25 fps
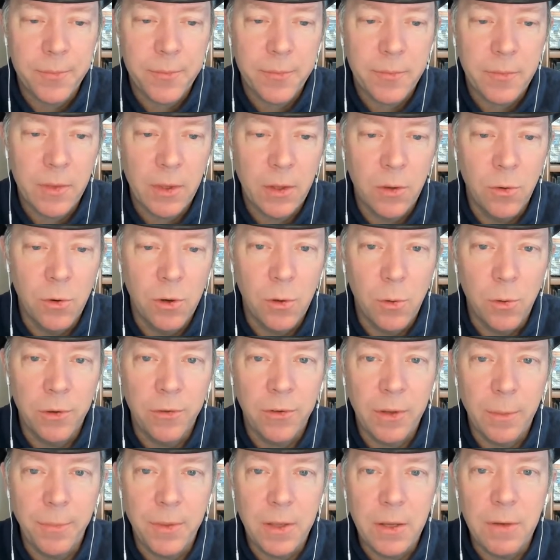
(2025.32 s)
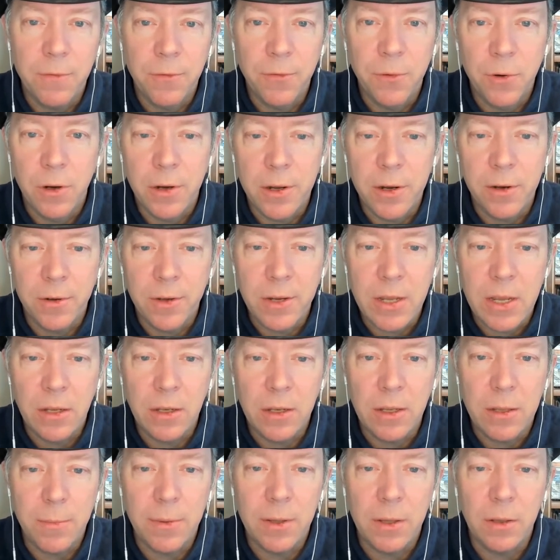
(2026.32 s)
or or something for your
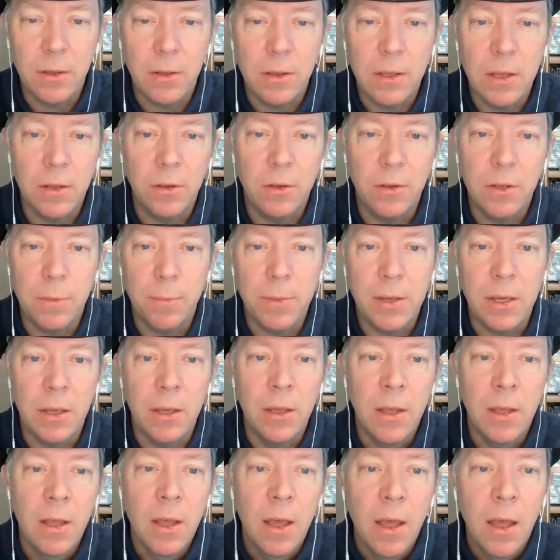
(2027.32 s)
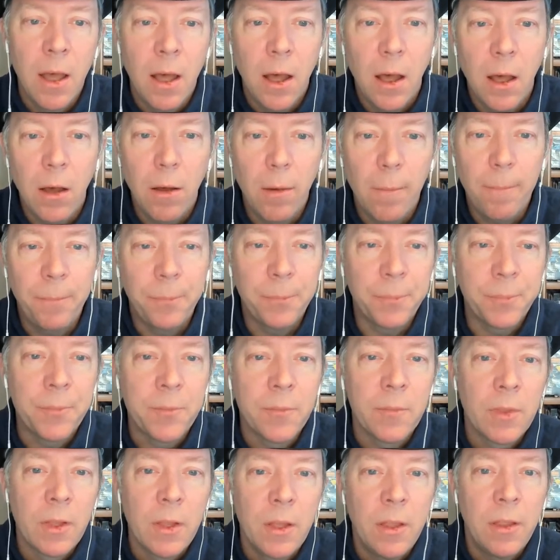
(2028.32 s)
mm. GeoTP. Um,
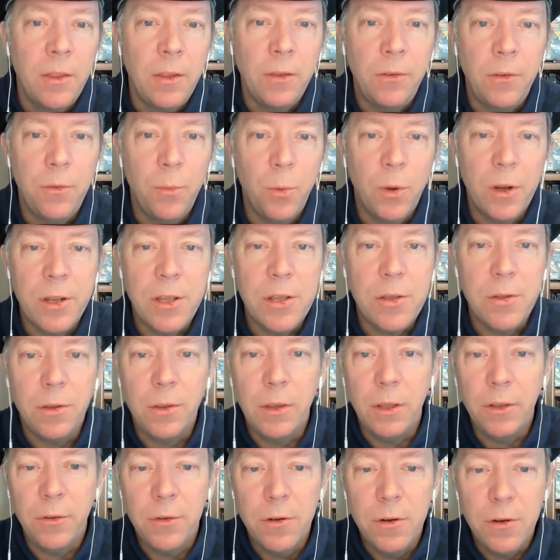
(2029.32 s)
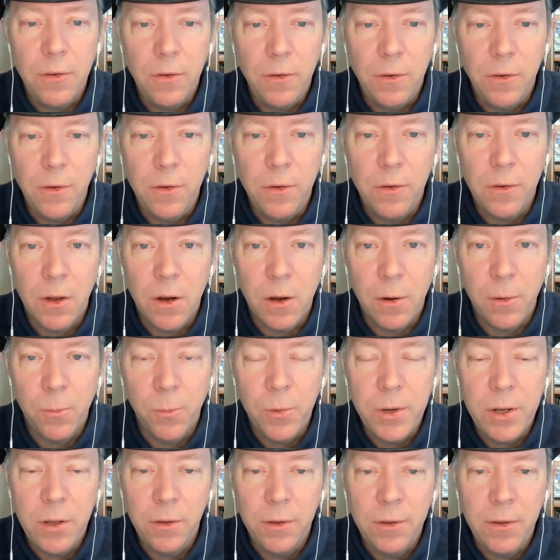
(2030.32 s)
this is where you listeners. This is our
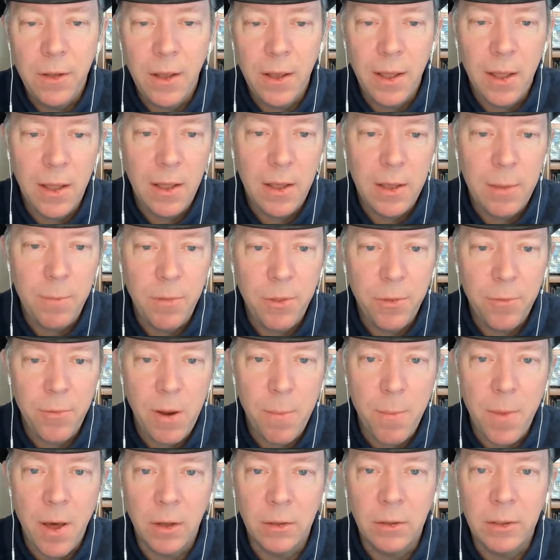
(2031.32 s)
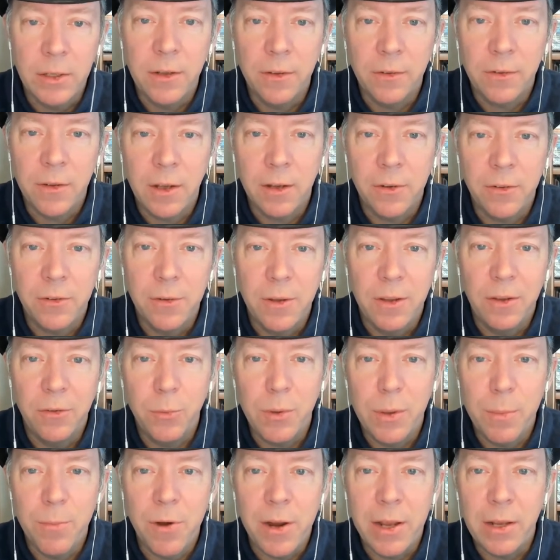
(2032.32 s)
real-time threat modeling discussion as
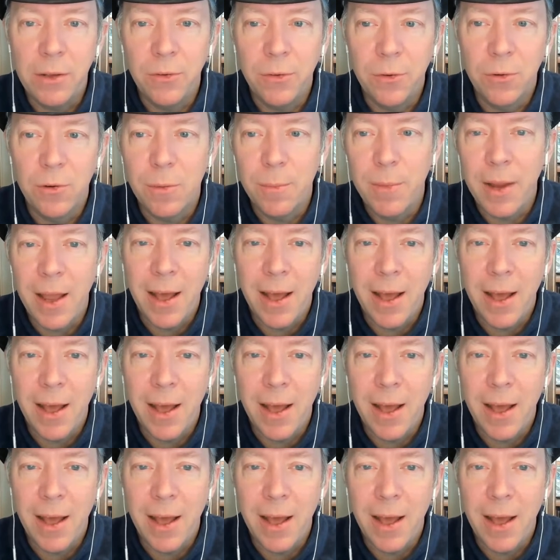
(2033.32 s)
we brainstorm now.